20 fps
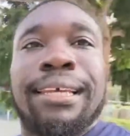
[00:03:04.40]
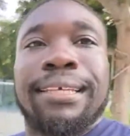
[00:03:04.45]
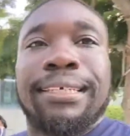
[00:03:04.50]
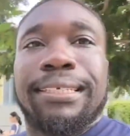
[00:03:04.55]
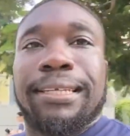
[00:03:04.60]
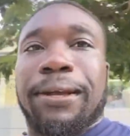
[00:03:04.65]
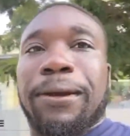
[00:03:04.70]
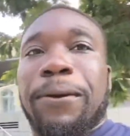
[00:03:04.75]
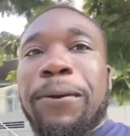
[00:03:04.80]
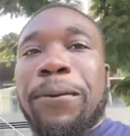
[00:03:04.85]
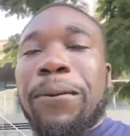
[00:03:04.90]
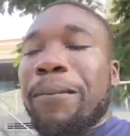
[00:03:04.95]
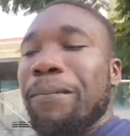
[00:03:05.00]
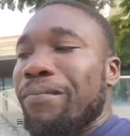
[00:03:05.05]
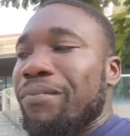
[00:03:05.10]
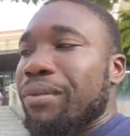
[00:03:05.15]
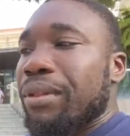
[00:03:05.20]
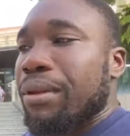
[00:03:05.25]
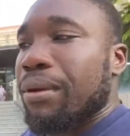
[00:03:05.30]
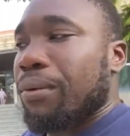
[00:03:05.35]
So
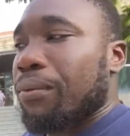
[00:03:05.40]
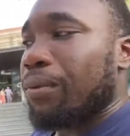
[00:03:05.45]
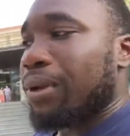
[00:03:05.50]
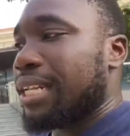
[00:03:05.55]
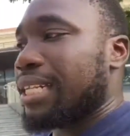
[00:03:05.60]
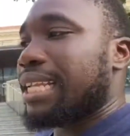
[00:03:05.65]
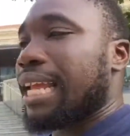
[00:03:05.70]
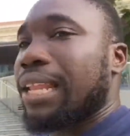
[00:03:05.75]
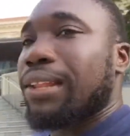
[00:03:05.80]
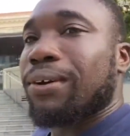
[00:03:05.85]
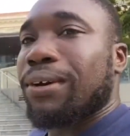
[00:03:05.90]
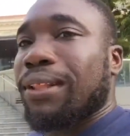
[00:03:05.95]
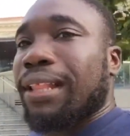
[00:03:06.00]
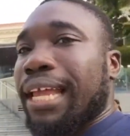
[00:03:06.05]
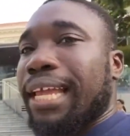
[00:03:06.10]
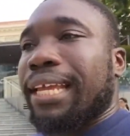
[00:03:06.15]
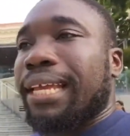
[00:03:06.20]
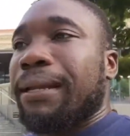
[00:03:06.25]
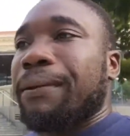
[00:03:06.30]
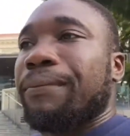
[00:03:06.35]
what does that look
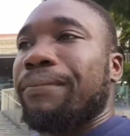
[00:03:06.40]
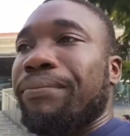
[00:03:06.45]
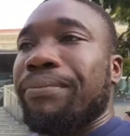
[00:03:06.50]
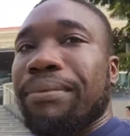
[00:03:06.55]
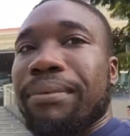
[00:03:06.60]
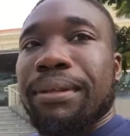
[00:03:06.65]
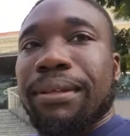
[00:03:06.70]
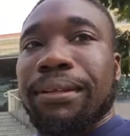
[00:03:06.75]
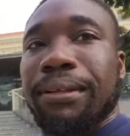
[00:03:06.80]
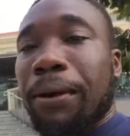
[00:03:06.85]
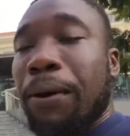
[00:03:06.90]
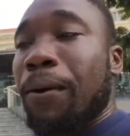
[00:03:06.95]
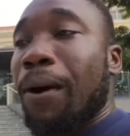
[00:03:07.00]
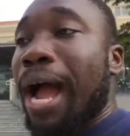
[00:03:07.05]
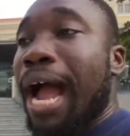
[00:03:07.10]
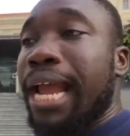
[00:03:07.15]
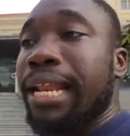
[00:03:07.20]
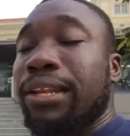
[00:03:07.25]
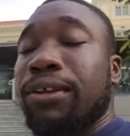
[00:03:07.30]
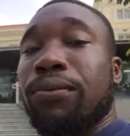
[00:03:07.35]
like? So
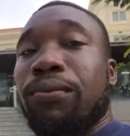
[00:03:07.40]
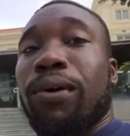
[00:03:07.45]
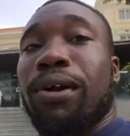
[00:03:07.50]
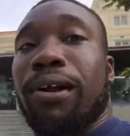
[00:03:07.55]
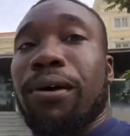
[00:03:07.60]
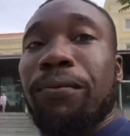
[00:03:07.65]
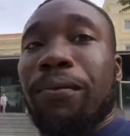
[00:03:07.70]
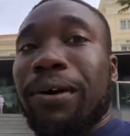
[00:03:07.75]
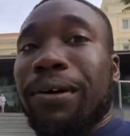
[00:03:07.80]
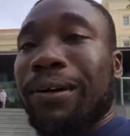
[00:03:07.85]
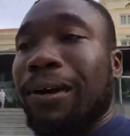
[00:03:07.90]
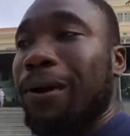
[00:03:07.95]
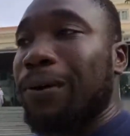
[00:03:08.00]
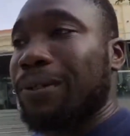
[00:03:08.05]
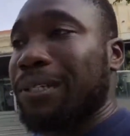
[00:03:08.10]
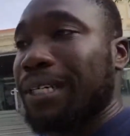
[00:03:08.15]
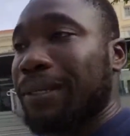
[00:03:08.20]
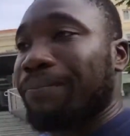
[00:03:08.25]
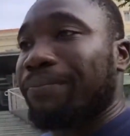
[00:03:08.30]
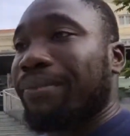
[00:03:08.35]
I do one-on-one
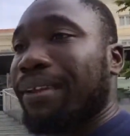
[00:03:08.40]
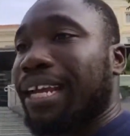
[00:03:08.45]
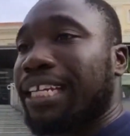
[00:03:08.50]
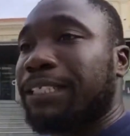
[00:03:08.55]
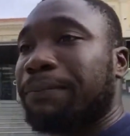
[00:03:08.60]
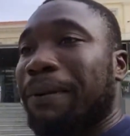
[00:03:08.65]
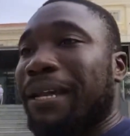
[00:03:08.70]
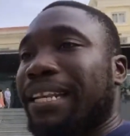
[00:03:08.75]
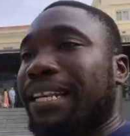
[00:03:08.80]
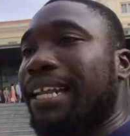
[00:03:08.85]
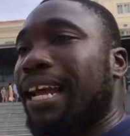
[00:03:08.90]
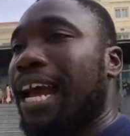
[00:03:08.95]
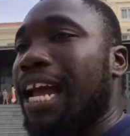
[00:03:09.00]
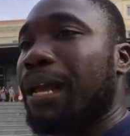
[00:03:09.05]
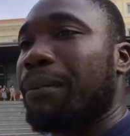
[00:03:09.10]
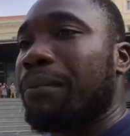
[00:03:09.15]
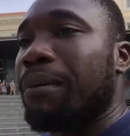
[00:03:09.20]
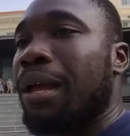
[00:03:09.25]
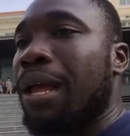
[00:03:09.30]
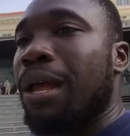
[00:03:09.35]
coaching. I spend
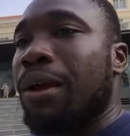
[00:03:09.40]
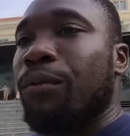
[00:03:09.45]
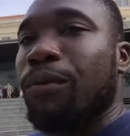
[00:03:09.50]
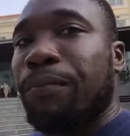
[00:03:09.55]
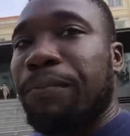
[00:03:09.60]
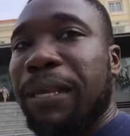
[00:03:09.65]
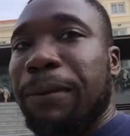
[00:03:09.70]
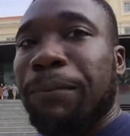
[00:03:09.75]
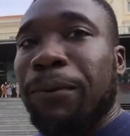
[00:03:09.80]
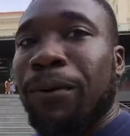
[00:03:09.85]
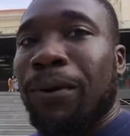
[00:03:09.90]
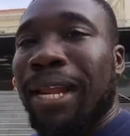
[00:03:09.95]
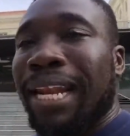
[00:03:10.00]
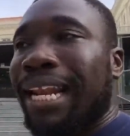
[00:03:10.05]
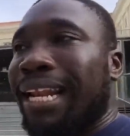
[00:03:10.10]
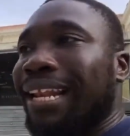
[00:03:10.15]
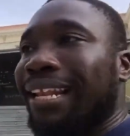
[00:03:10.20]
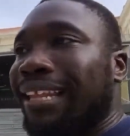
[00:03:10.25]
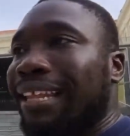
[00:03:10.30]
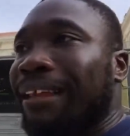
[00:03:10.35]
time with people,
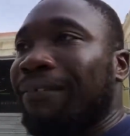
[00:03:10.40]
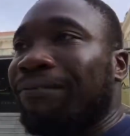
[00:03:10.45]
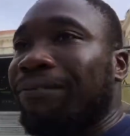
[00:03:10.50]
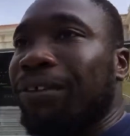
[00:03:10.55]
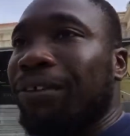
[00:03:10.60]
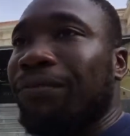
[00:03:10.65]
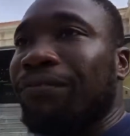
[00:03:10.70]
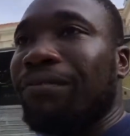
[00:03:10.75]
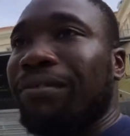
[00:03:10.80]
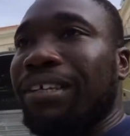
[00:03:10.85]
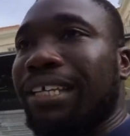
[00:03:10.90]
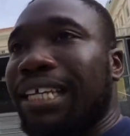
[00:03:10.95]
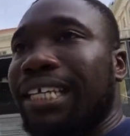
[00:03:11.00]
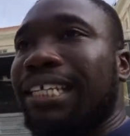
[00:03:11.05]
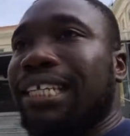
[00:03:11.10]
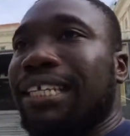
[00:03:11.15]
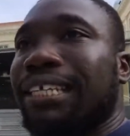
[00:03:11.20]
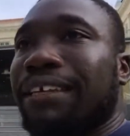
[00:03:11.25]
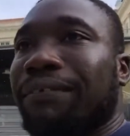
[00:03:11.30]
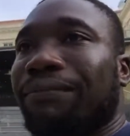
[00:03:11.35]
and if you've
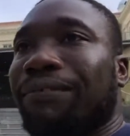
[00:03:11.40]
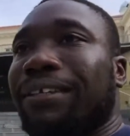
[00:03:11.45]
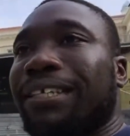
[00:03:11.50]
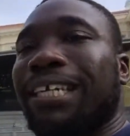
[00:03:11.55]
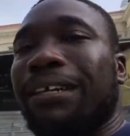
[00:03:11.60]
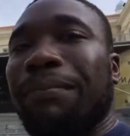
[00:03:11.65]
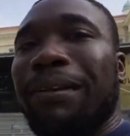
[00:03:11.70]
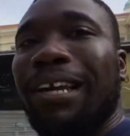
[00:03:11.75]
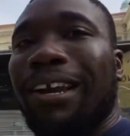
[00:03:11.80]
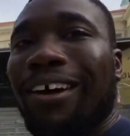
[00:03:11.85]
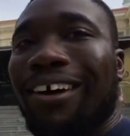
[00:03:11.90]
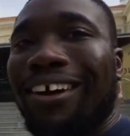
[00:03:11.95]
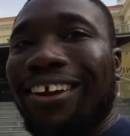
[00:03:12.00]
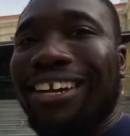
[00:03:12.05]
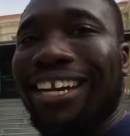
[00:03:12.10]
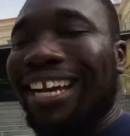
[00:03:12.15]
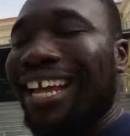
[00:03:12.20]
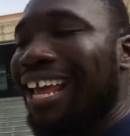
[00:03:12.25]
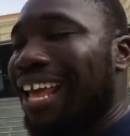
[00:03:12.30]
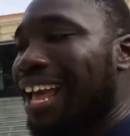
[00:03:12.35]
seen me
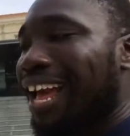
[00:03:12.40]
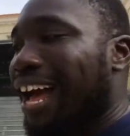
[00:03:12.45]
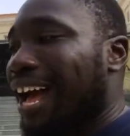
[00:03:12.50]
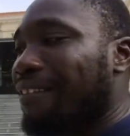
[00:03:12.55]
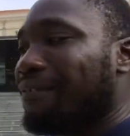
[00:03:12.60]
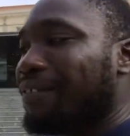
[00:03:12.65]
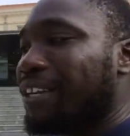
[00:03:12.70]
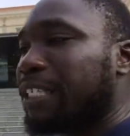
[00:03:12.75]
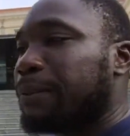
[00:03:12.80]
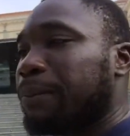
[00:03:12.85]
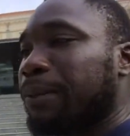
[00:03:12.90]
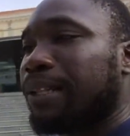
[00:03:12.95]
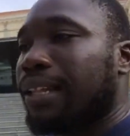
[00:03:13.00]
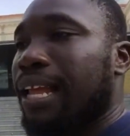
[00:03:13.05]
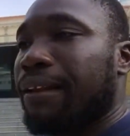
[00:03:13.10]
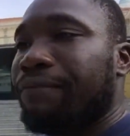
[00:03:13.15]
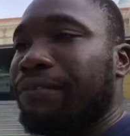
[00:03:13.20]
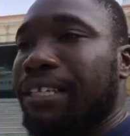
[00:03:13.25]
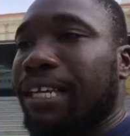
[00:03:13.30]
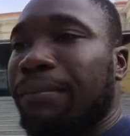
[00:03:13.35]
on Facebook
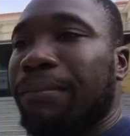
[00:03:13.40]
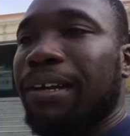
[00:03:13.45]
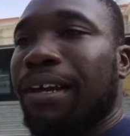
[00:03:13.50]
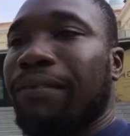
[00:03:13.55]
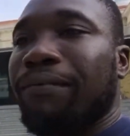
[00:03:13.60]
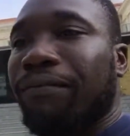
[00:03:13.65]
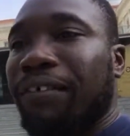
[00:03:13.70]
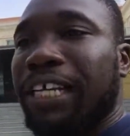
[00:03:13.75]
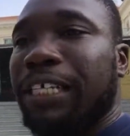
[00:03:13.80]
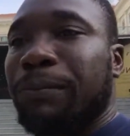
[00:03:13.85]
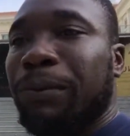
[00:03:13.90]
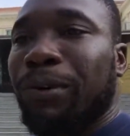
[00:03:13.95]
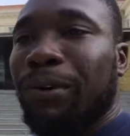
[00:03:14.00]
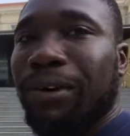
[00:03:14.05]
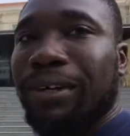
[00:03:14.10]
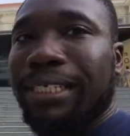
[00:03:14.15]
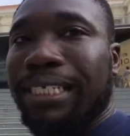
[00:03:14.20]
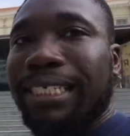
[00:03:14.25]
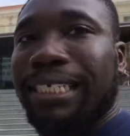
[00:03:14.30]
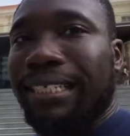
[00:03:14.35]
Live, you've seen me on Facebook
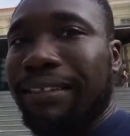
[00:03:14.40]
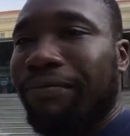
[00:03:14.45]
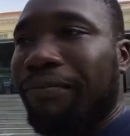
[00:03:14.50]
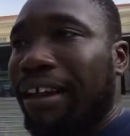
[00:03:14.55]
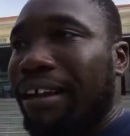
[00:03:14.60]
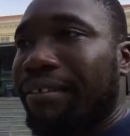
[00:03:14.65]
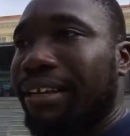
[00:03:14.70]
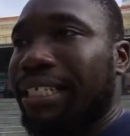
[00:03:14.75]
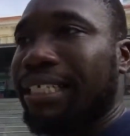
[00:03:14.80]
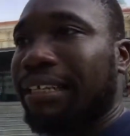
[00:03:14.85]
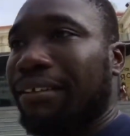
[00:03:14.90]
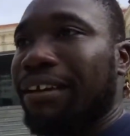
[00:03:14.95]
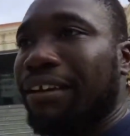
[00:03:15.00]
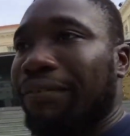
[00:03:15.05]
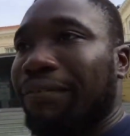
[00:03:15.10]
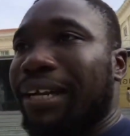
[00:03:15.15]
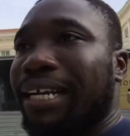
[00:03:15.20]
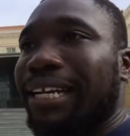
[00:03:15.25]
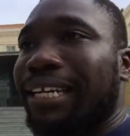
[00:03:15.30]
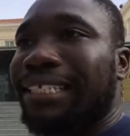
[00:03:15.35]
or in just various
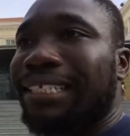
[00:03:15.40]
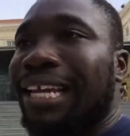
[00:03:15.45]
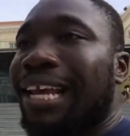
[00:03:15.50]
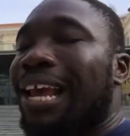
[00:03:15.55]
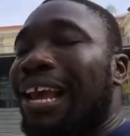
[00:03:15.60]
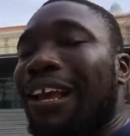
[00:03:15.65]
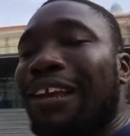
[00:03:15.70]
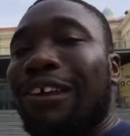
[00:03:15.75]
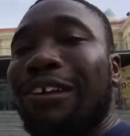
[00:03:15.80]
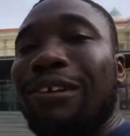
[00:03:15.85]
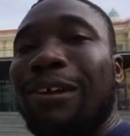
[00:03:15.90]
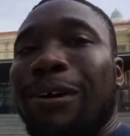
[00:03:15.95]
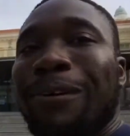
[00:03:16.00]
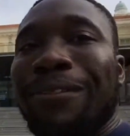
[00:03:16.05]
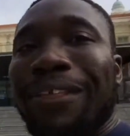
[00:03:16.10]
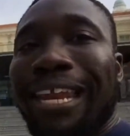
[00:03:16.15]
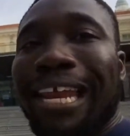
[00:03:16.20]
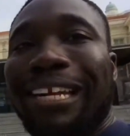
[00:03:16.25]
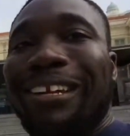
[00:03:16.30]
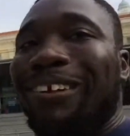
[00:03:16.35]
arenas, you
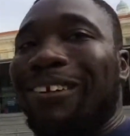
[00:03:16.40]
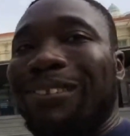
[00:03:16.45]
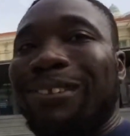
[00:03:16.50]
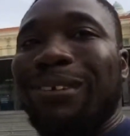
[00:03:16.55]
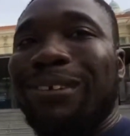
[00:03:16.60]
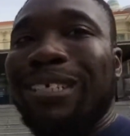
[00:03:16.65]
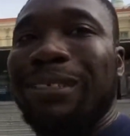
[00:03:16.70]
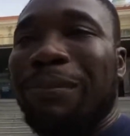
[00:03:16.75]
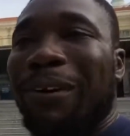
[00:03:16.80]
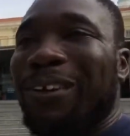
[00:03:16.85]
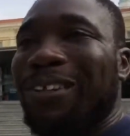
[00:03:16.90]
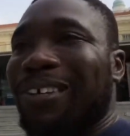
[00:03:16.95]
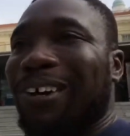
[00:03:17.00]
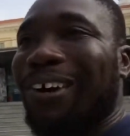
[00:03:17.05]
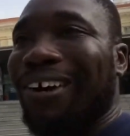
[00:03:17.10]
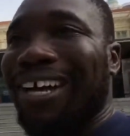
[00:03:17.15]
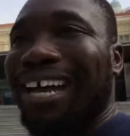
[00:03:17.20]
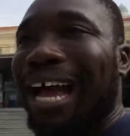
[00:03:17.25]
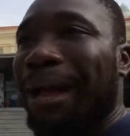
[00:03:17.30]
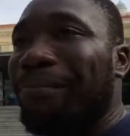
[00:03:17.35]
know that I don't do small
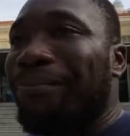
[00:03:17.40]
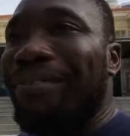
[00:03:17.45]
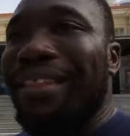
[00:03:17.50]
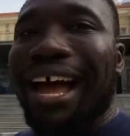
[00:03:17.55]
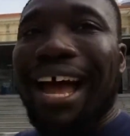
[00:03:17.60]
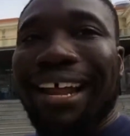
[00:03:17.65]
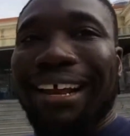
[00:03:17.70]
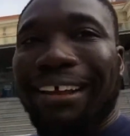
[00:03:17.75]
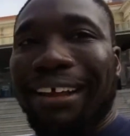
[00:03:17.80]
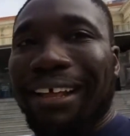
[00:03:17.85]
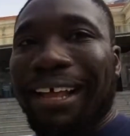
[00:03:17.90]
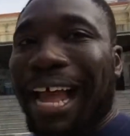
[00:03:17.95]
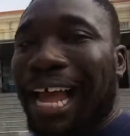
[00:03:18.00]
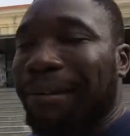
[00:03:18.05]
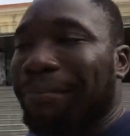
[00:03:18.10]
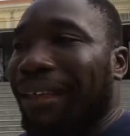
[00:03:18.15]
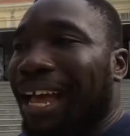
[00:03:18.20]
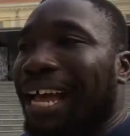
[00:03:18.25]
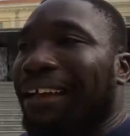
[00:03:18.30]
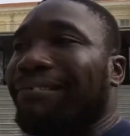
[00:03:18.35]
talk.
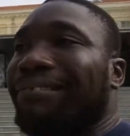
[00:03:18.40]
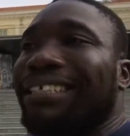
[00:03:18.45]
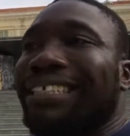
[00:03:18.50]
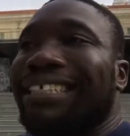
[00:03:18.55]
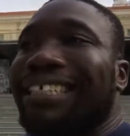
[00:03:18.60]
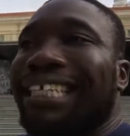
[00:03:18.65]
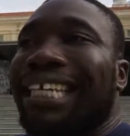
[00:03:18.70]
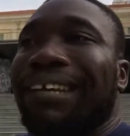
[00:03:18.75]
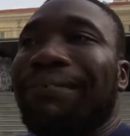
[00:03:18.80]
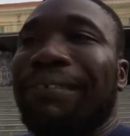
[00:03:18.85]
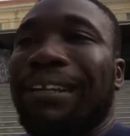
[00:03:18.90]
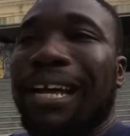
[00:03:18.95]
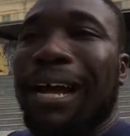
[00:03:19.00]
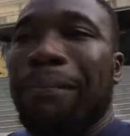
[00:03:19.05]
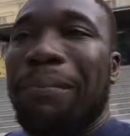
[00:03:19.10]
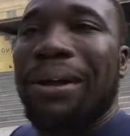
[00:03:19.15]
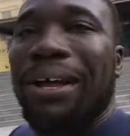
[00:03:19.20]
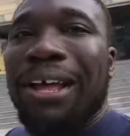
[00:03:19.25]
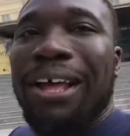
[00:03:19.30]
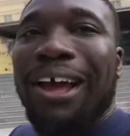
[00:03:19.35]
I've just given
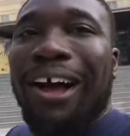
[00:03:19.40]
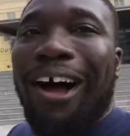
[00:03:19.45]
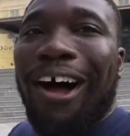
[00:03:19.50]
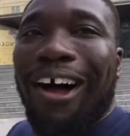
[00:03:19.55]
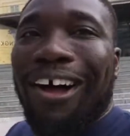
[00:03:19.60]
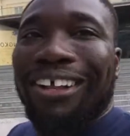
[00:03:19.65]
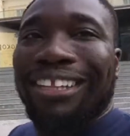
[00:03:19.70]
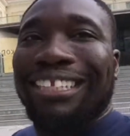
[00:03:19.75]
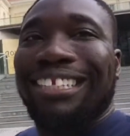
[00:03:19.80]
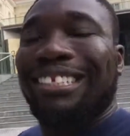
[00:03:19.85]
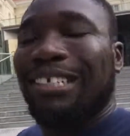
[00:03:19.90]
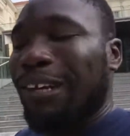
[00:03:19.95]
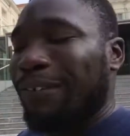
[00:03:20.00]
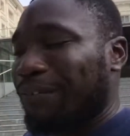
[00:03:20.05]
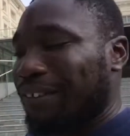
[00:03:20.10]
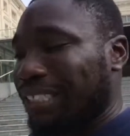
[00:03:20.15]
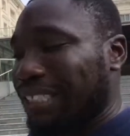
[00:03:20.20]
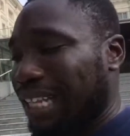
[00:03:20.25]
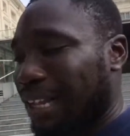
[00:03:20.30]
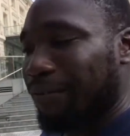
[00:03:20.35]
up on
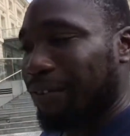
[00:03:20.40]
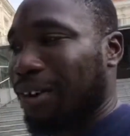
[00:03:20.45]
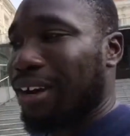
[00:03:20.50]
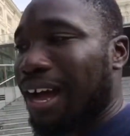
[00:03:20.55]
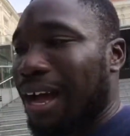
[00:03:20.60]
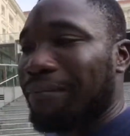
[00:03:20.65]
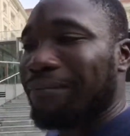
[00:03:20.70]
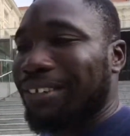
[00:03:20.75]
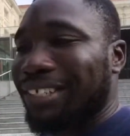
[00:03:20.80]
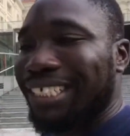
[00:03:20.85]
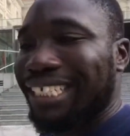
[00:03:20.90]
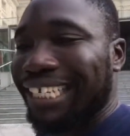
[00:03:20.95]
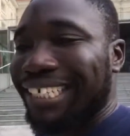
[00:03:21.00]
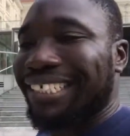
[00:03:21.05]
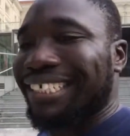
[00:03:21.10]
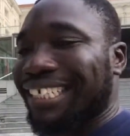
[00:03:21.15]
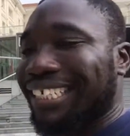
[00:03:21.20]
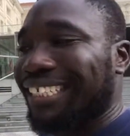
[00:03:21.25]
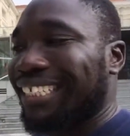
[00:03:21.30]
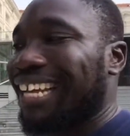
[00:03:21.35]
surface level
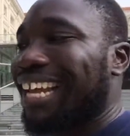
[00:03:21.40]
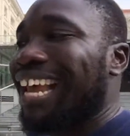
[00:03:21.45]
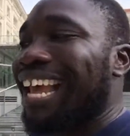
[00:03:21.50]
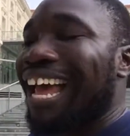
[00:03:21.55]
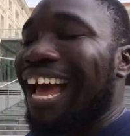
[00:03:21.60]
conversation.